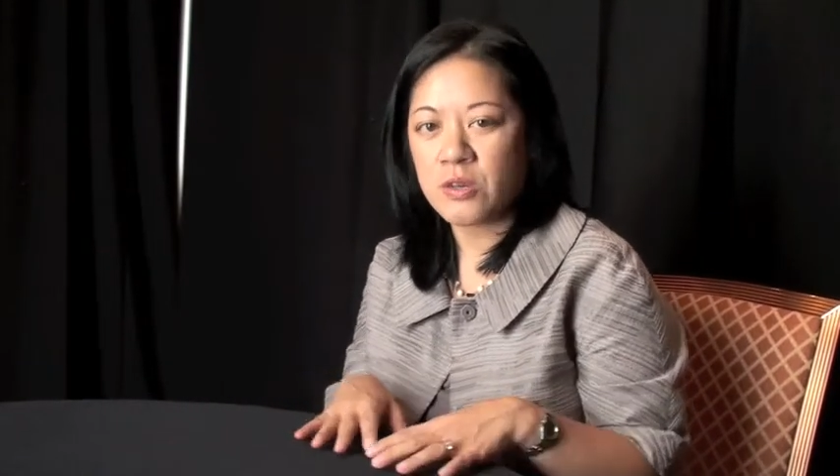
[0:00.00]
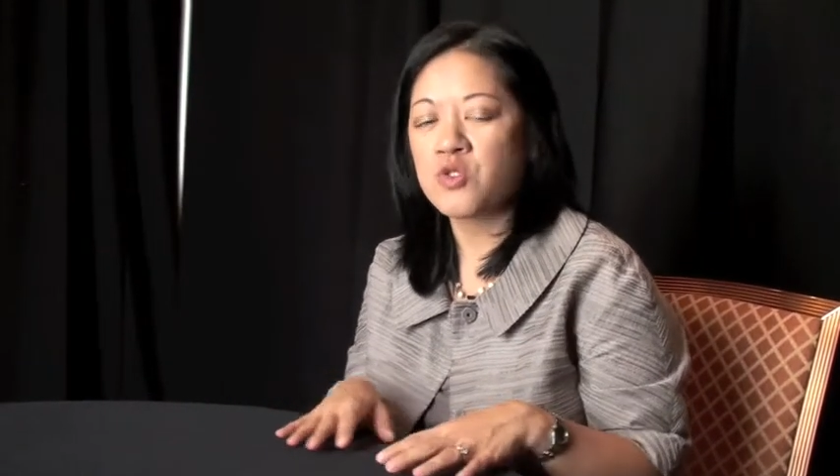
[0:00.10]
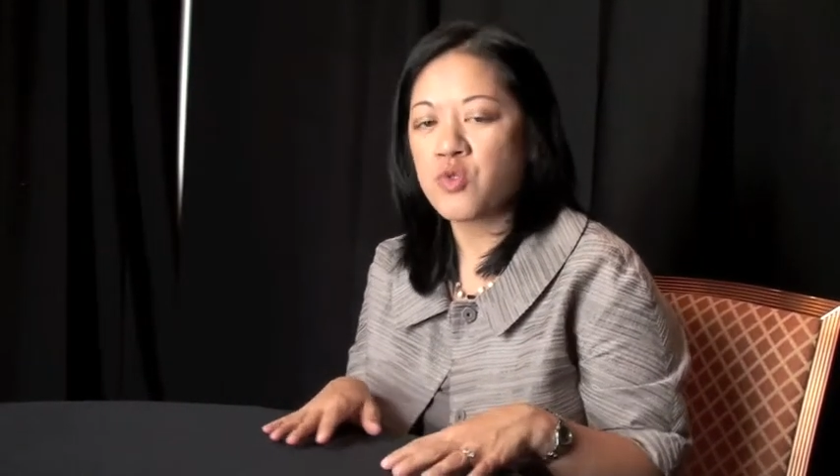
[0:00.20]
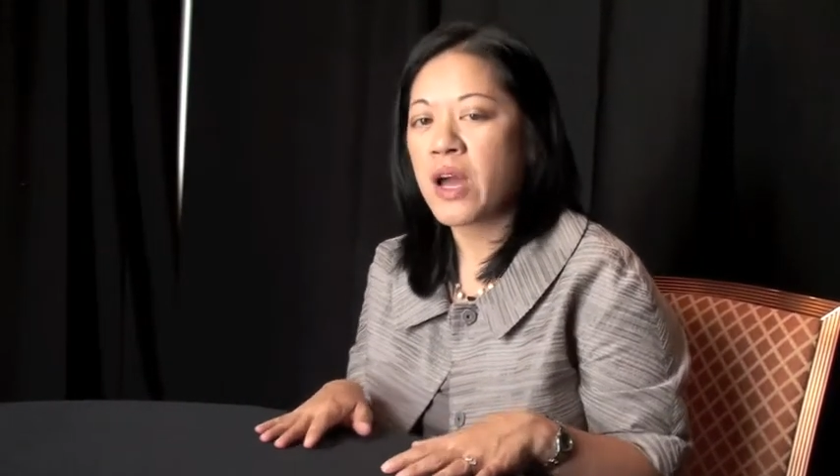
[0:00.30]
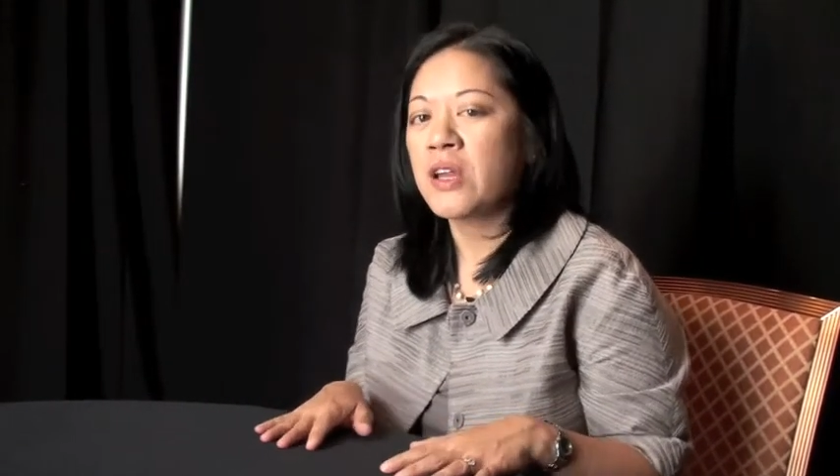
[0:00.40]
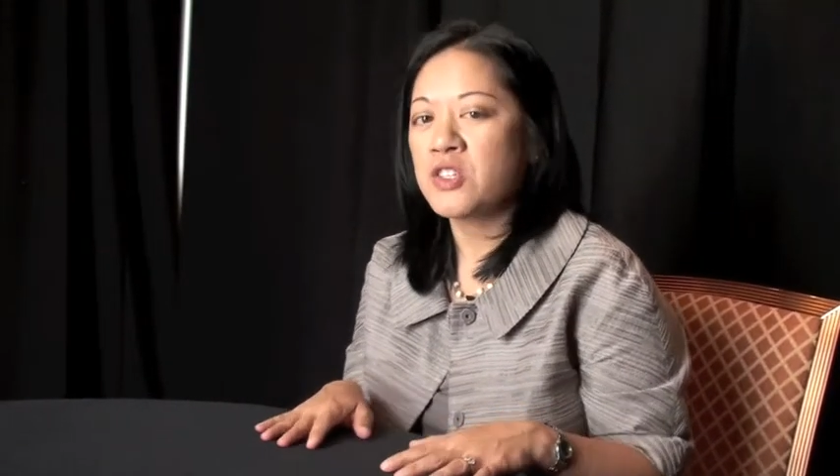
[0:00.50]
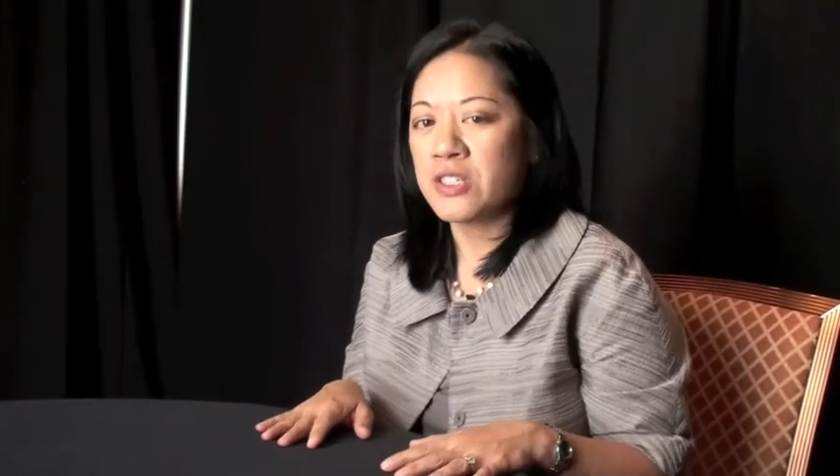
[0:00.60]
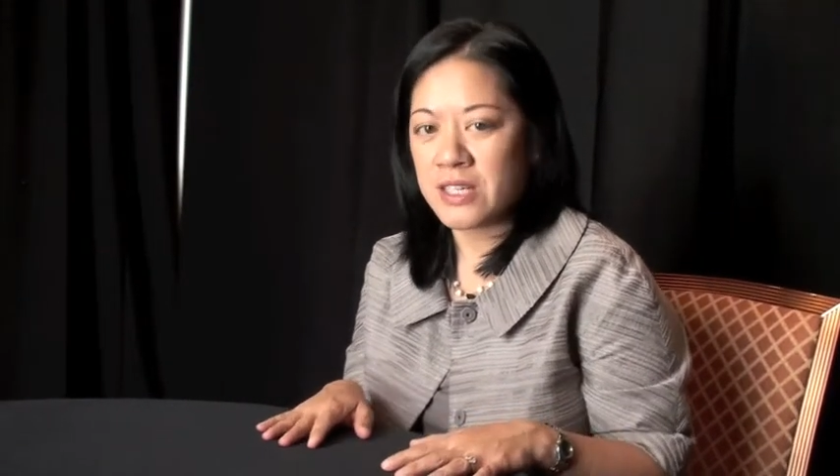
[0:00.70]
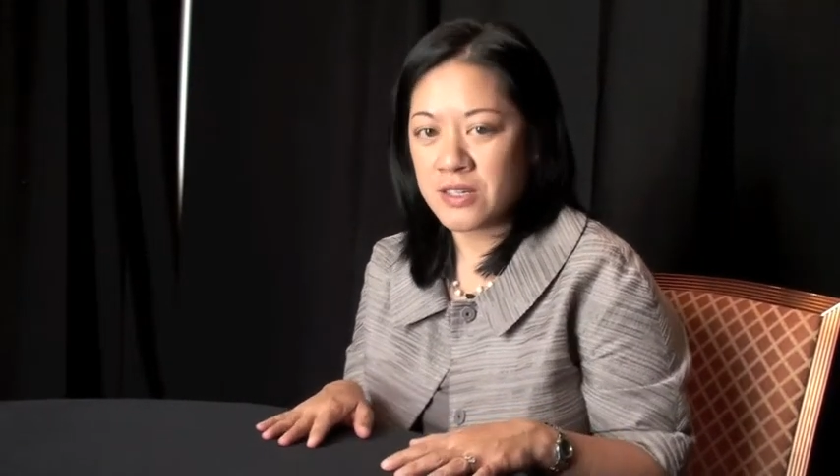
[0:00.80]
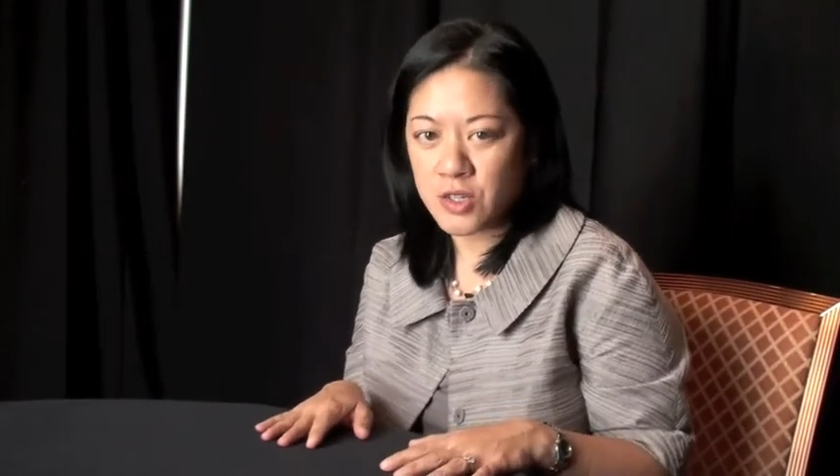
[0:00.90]
how strategy
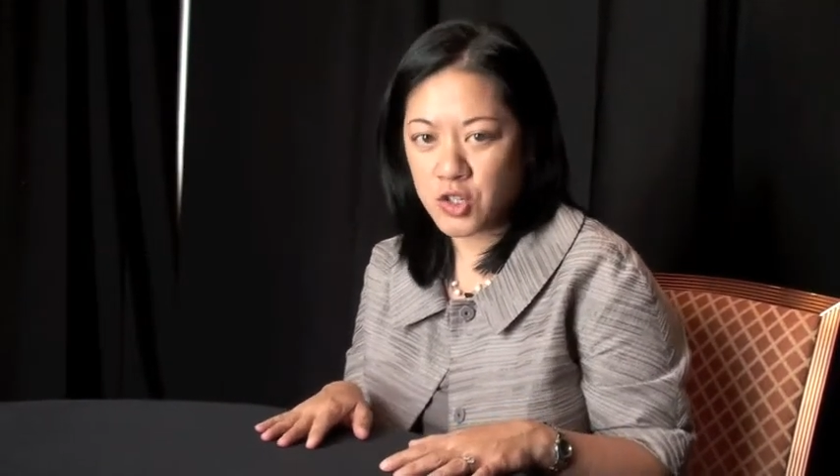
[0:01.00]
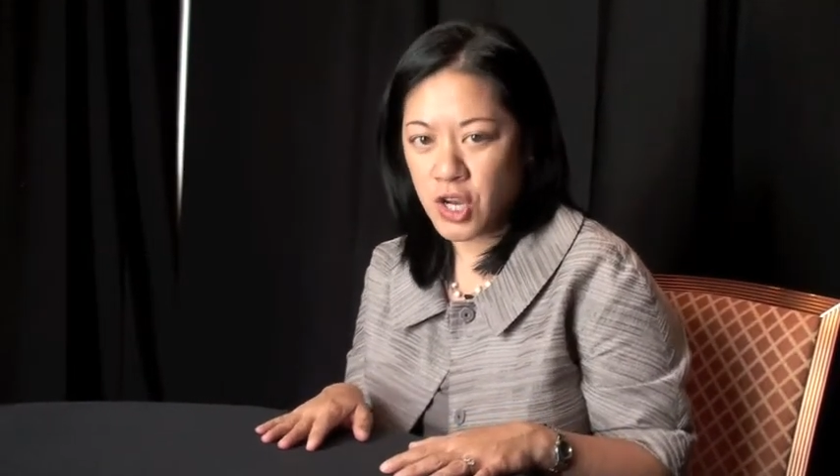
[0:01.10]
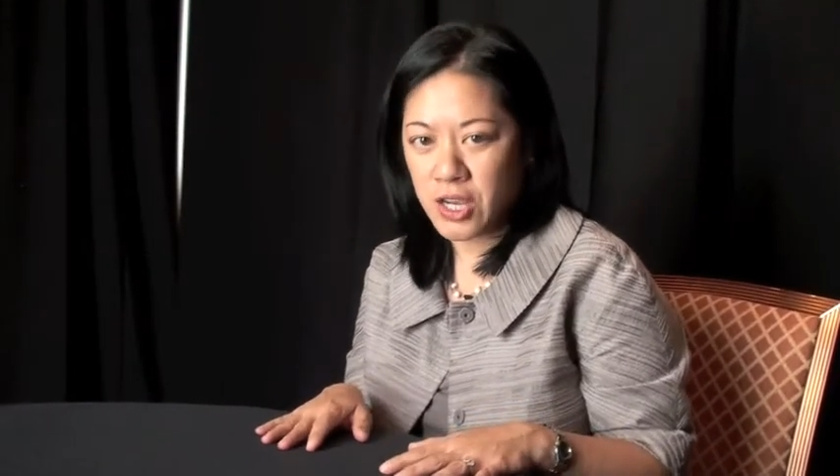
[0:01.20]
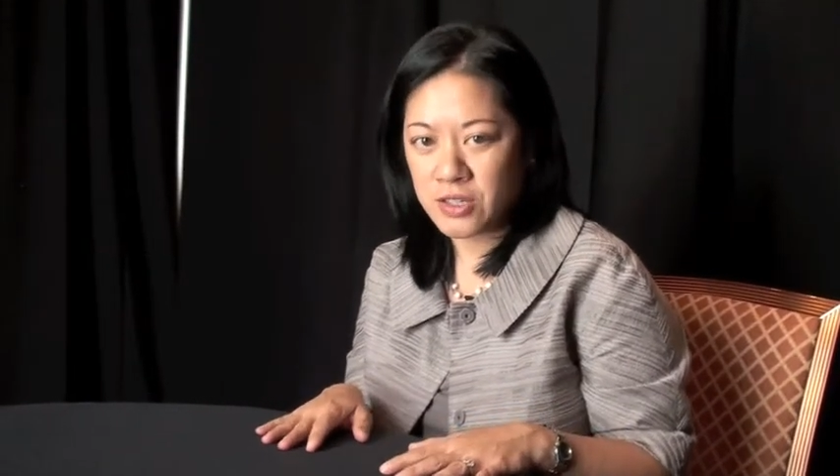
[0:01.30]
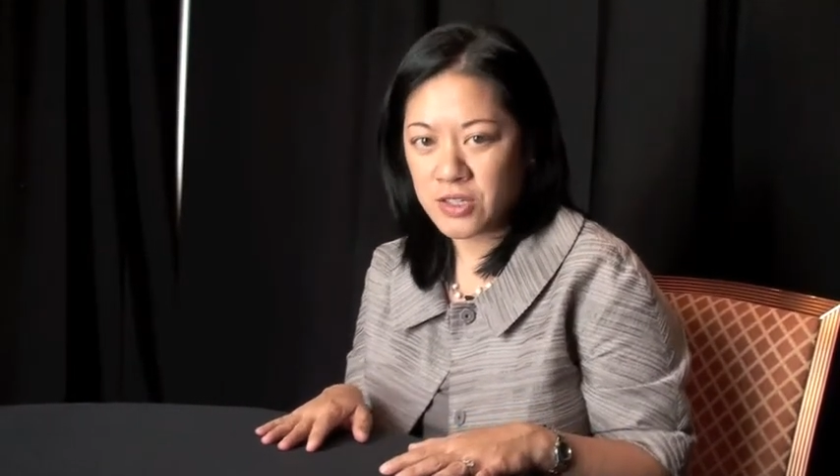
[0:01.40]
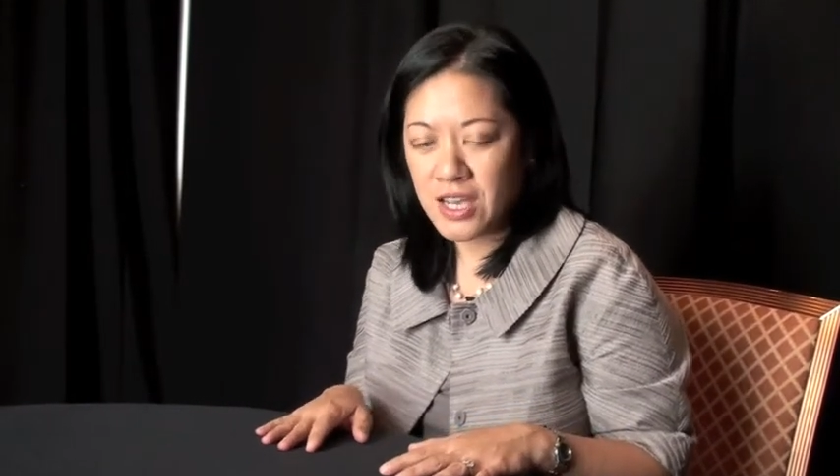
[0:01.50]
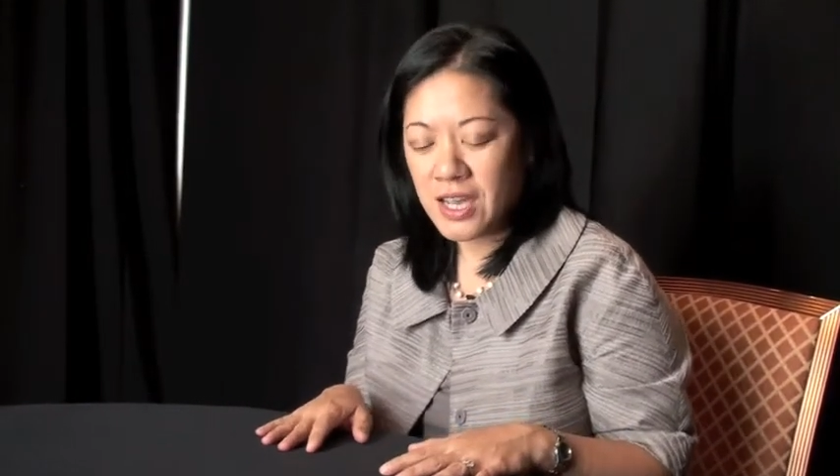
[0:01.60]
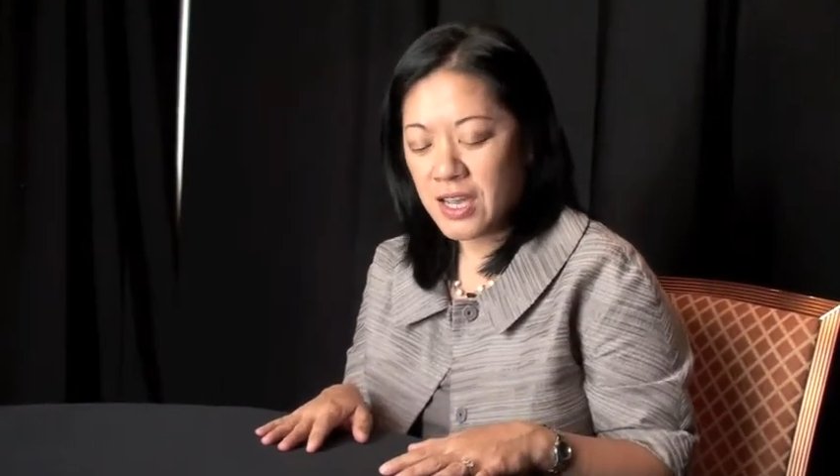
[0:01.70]
needed to change.